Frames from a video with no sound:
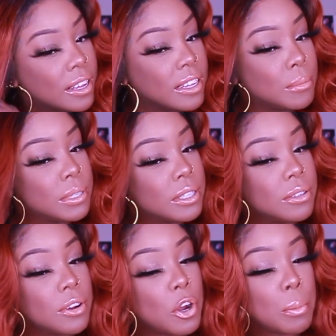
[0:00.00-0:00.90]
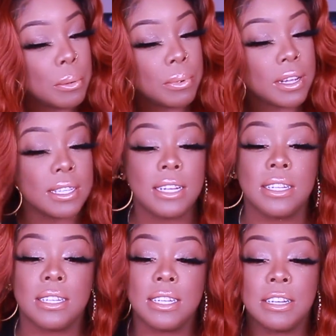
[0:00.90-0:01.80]
Look, I'm still combing because I
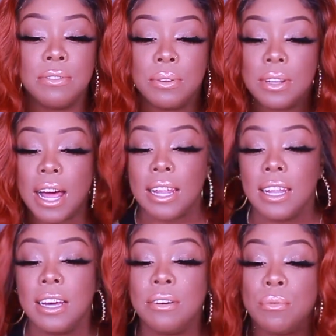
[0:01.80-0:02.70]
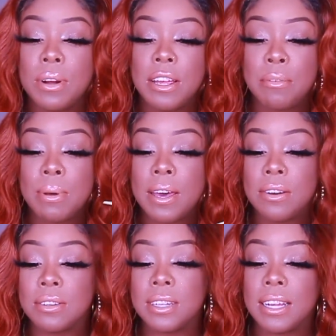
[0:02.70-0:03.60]
just love, I love wave
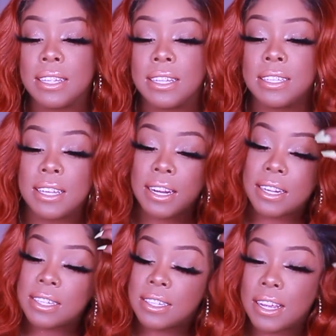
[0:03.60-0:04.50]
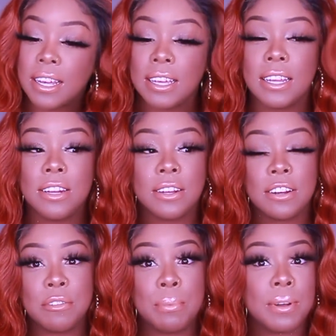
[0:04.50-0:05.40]
patterns like this, and I just can't get
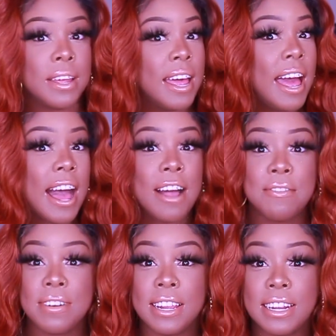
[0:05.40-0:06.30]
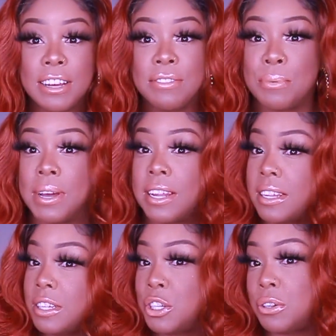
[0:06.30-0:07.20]
enough. But I really love the way
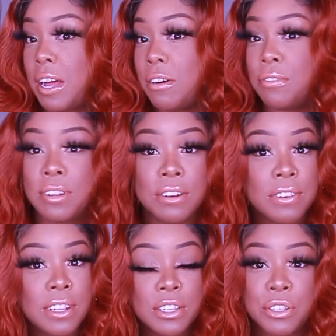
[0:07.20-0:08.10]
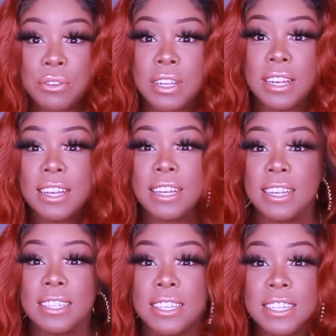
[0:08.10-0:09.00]
that this, how fluffy this unit
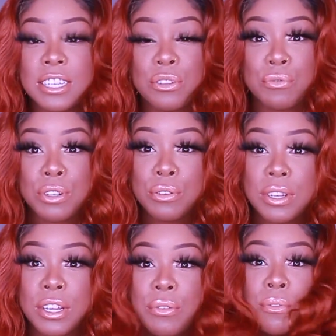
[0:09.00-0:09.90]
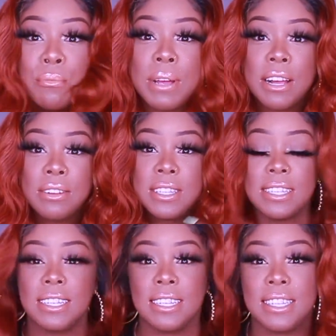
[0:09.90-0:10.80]
is. It's just real cute and
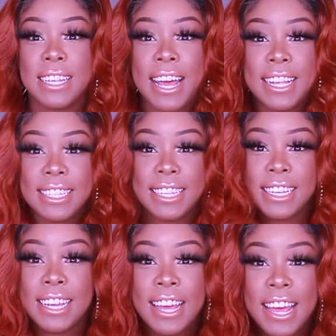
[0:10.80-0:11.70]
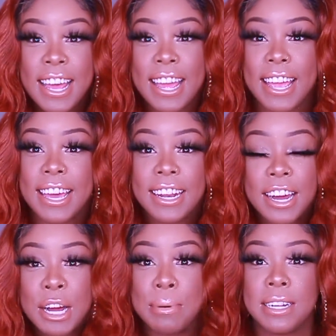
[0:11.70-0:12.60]
bouncy and sassy, and
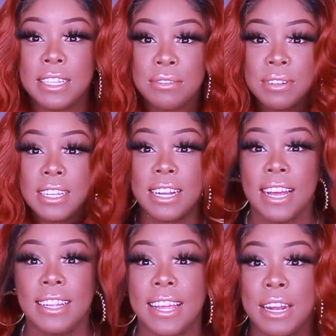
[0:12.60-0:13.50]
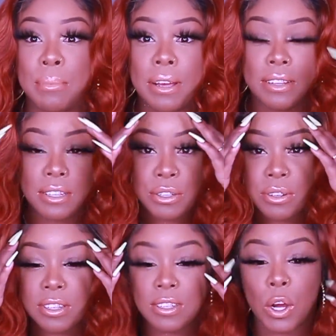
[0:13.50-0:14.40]
um, I just really like that about this
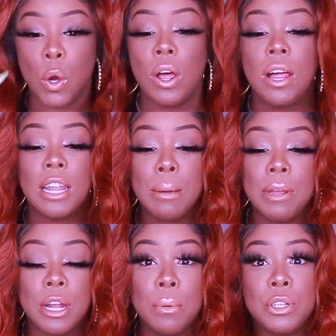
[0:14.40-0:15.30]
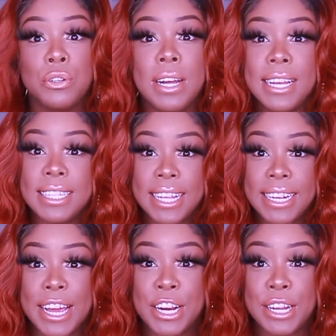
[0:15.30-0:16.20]
unit. So let me know what you guys
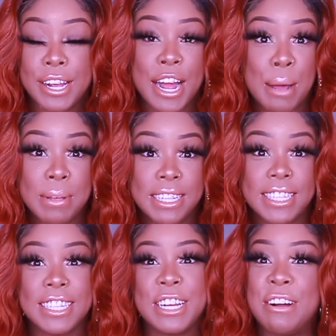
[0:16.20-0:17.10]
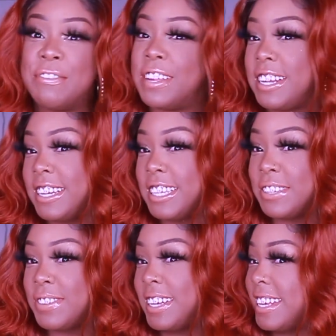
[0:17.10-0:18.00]
think down in the comments. Is y'all feeling
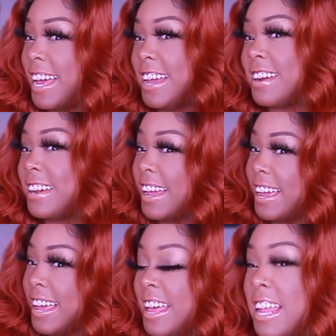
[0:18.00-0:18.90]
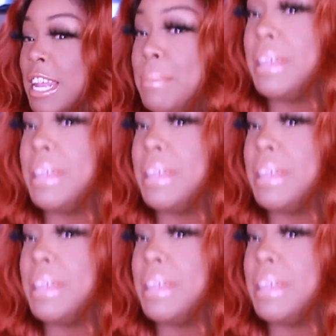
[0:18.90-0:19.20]
this one, yay or nay? Let